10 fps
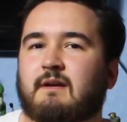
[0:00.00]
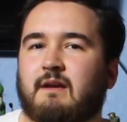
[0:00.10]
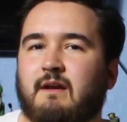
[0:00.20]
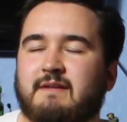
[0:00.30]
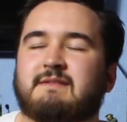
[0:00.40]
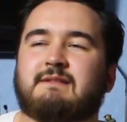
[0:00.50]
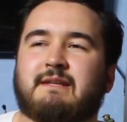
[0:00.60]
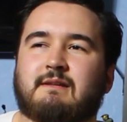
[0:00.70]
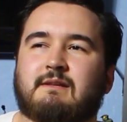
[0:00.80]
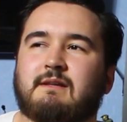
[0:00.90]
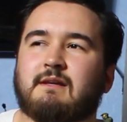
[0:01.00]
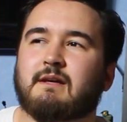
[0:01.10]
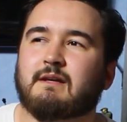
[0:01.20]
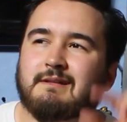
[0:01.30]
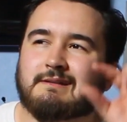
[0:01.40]
a nice little,
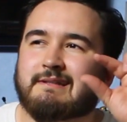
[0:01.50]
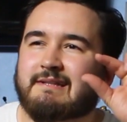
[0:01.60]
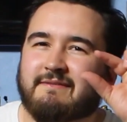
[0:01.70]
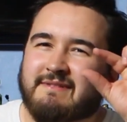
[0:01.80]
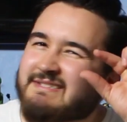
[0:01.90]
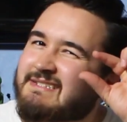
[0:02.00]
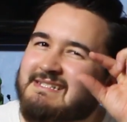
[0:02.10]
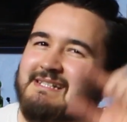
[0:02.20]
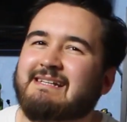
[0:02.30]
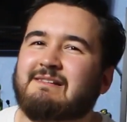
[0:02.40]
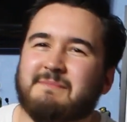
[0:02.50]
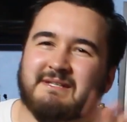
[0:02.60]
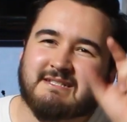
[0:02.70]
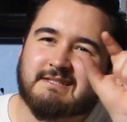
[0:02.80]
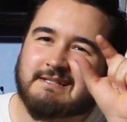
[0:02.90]
well, even if it's just a little
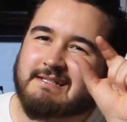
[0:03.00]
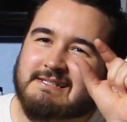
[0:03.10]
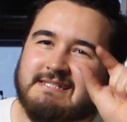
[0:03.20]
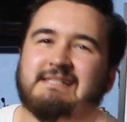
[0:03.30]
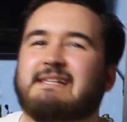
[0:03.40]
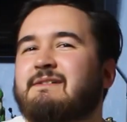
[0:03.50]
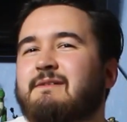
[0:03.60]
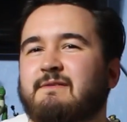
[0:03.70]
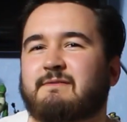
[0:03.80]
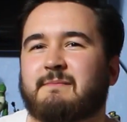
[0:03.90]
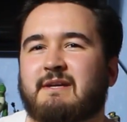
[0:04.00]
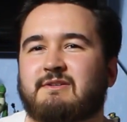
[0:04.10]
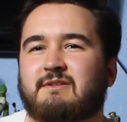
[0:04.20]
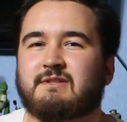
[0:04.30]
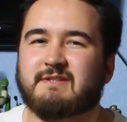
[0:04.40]
bit, just a little slither of
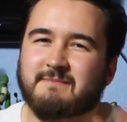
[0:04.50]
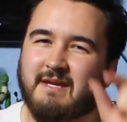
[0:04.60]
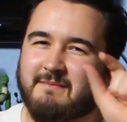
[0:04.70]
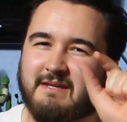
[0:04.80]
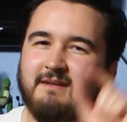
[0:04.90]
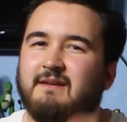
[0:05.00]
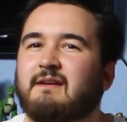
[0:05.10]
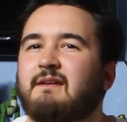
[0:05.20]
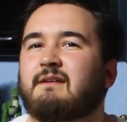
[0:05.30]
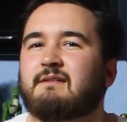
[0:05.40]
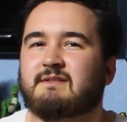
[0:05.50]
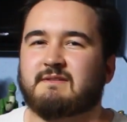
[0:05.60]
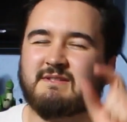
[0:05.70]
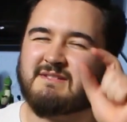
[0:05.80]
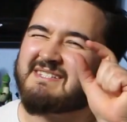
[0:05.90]
information, just maybe
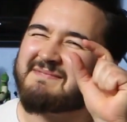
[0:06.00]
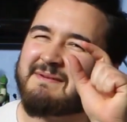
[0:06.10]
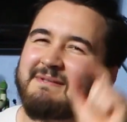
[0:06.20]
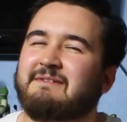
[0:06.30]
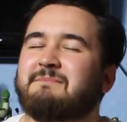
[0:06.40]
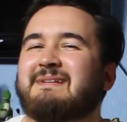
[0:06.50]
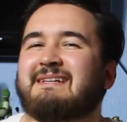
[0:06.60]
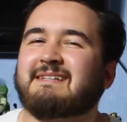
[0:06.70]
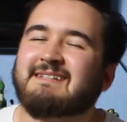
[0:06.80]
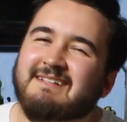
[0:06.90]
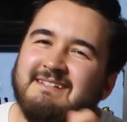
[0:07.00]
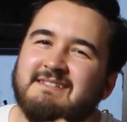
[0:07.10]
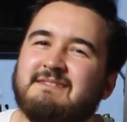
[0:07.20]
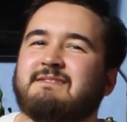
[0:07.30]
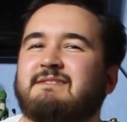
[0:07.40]
a little peek, you know,
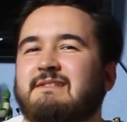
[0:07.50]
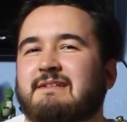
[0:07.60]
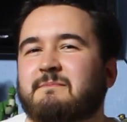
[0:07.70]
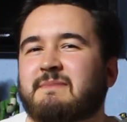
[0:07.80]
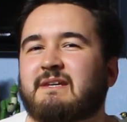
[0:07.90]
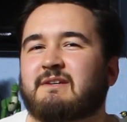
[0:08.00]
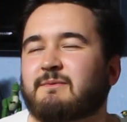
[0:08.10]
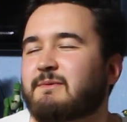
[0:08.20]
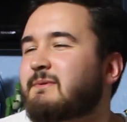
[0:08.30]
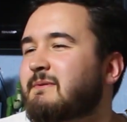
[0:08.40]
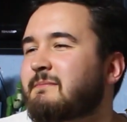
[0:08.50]
just a little peekaroo.